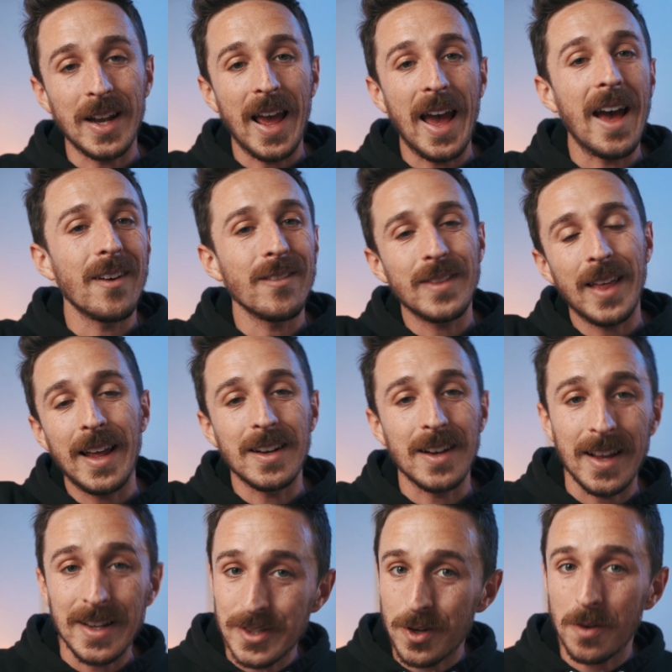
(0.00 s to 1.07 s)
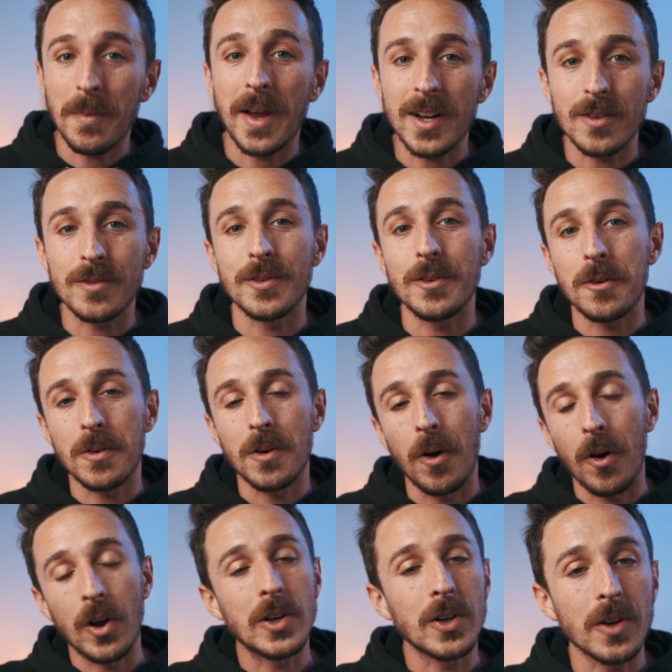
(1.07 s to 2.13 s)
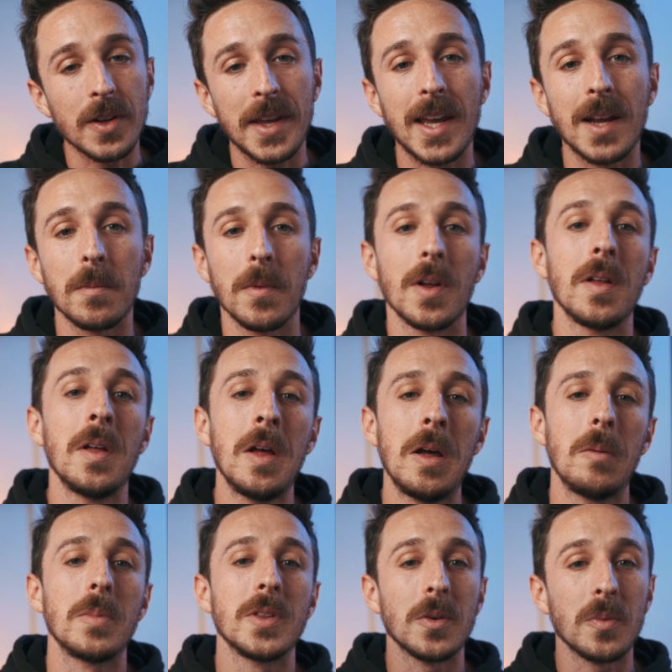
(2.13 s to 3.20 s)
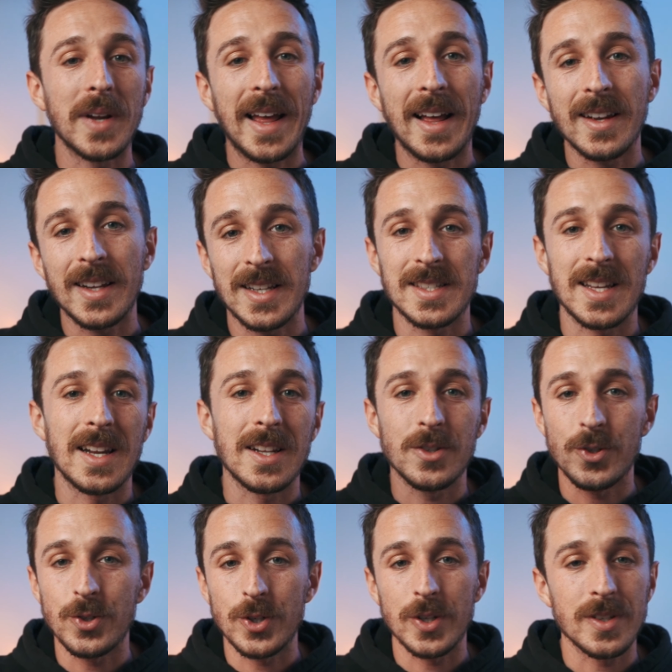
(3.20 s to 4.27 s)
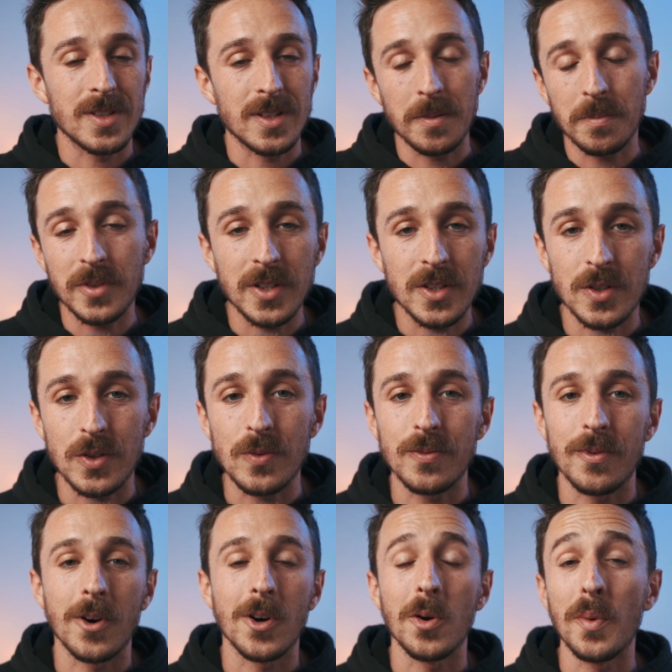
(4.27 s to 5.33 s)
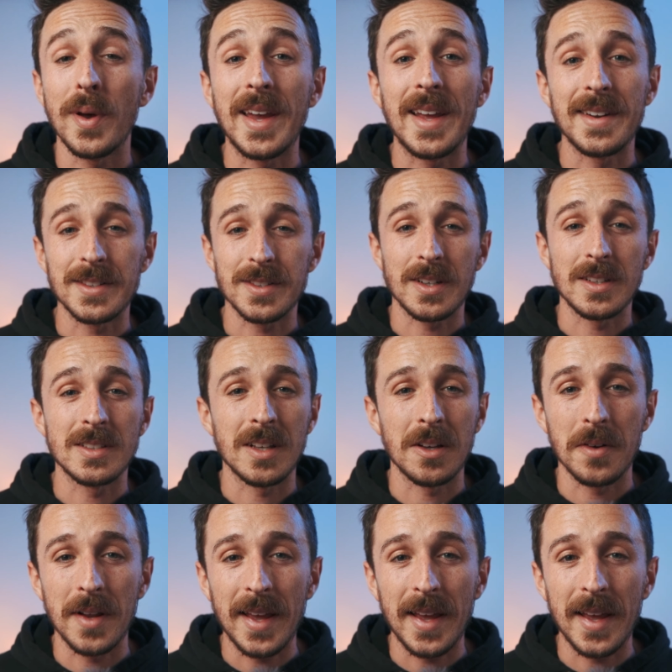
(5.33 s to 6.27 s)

have that nicer microphone on your camera, but the reality is that it's just simply too far away and it's going to sound